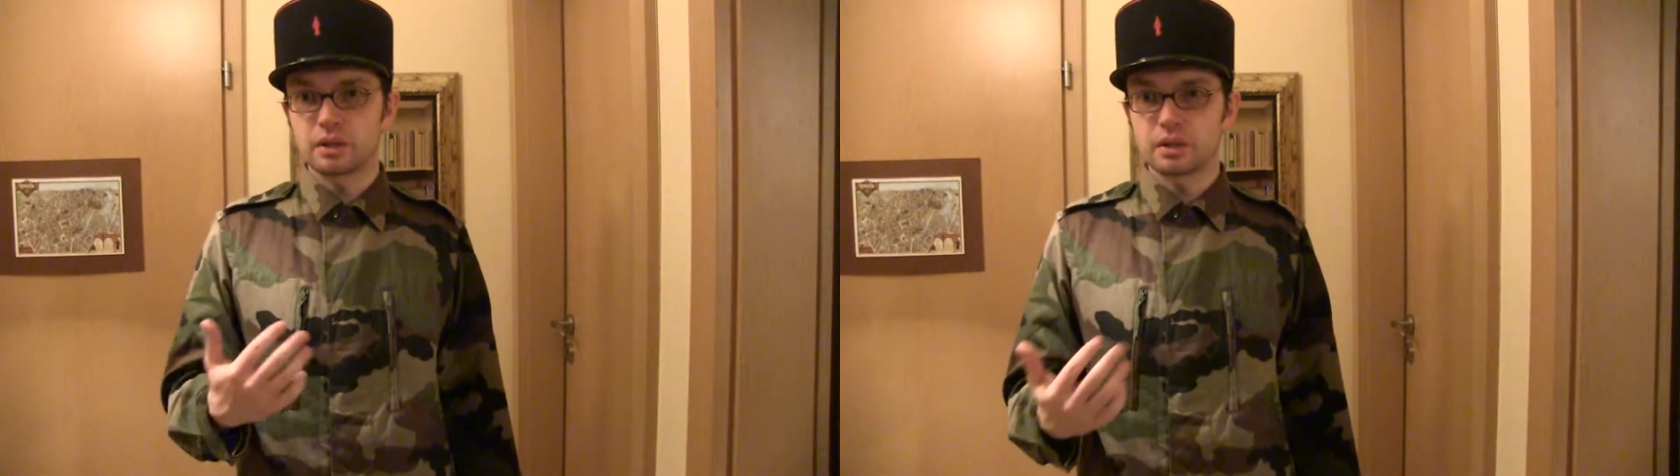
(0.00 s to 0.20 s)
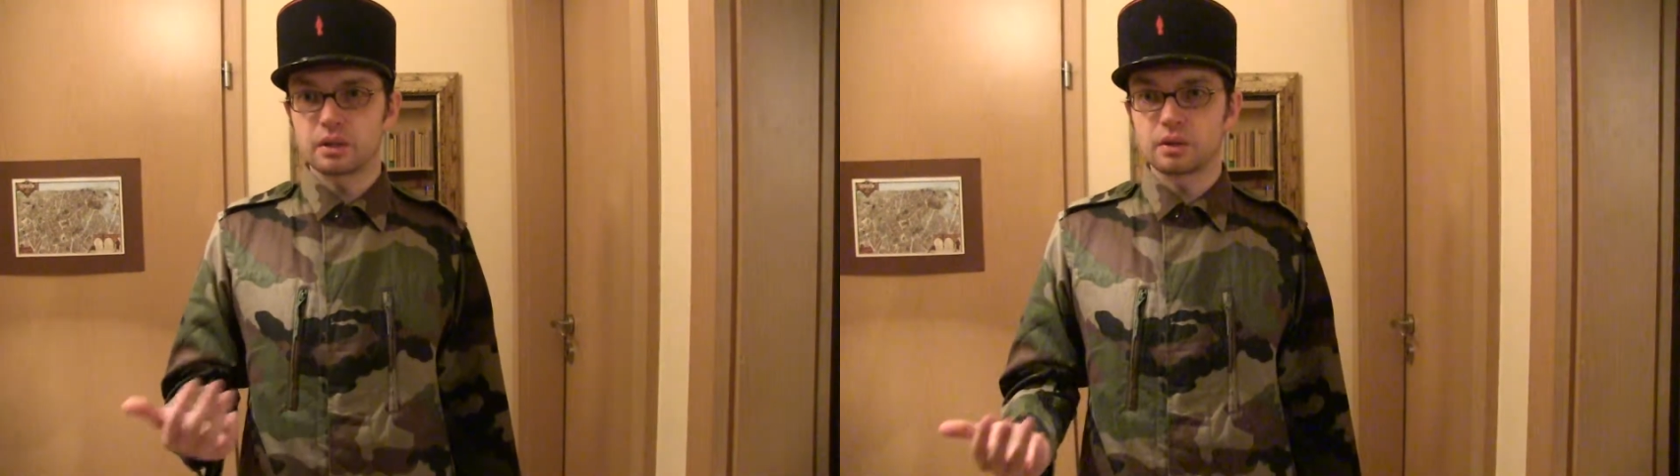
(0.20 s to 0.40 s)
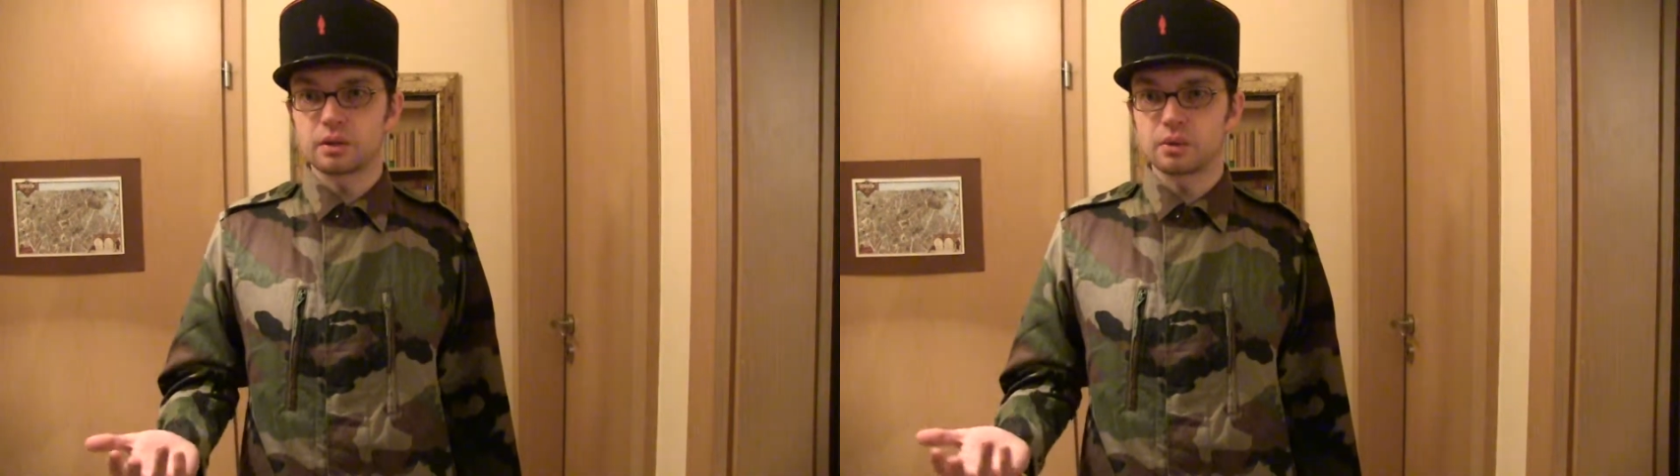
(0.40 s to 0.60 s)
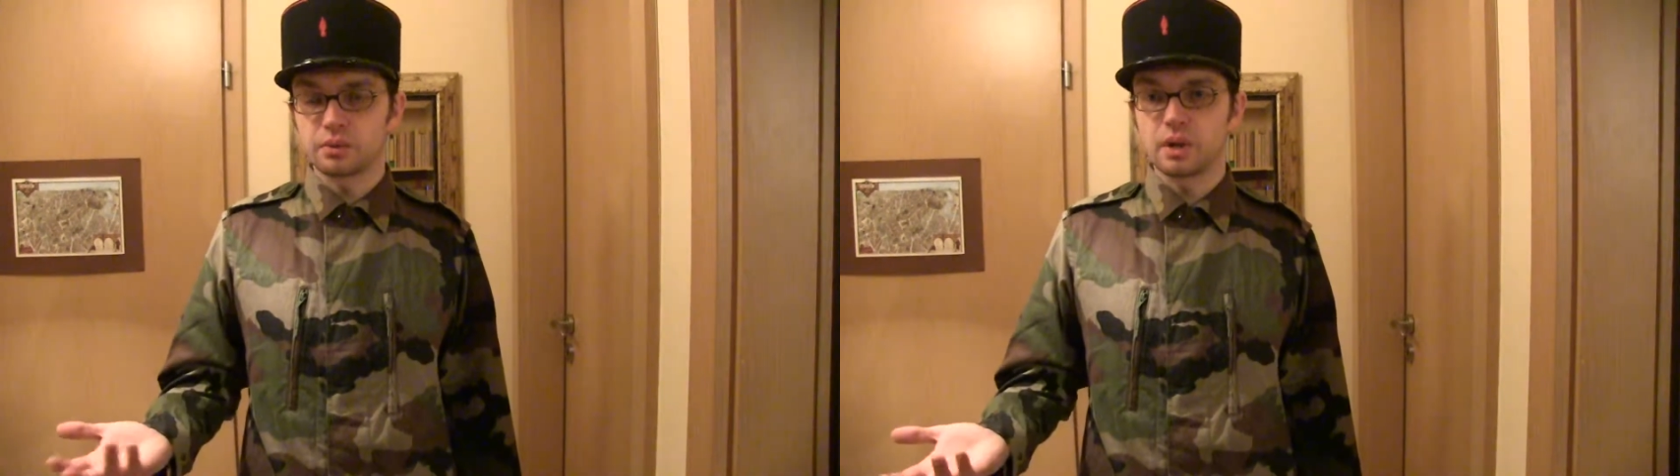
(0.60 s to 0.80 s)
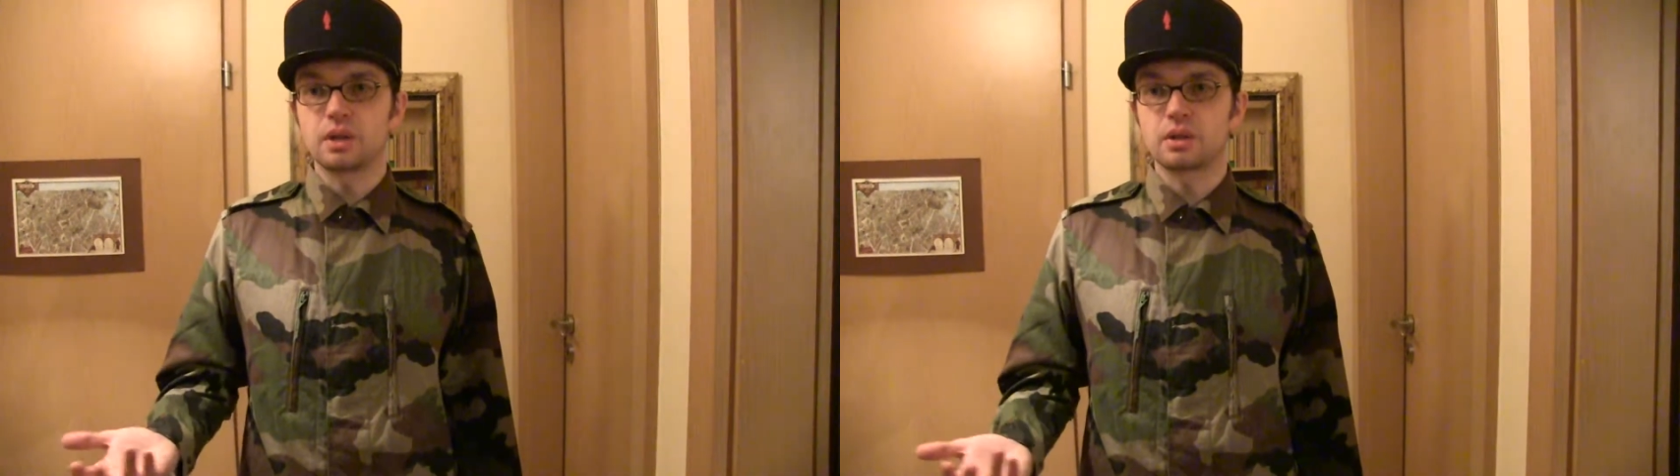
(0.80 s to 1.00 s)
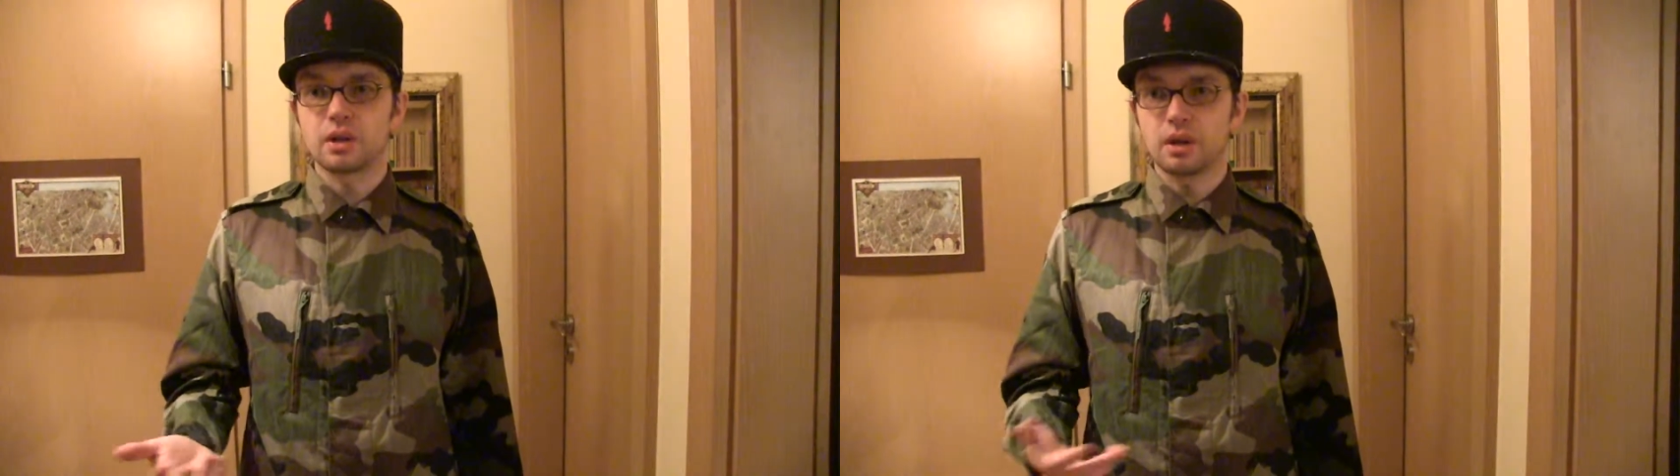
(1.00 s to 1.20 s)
is also French.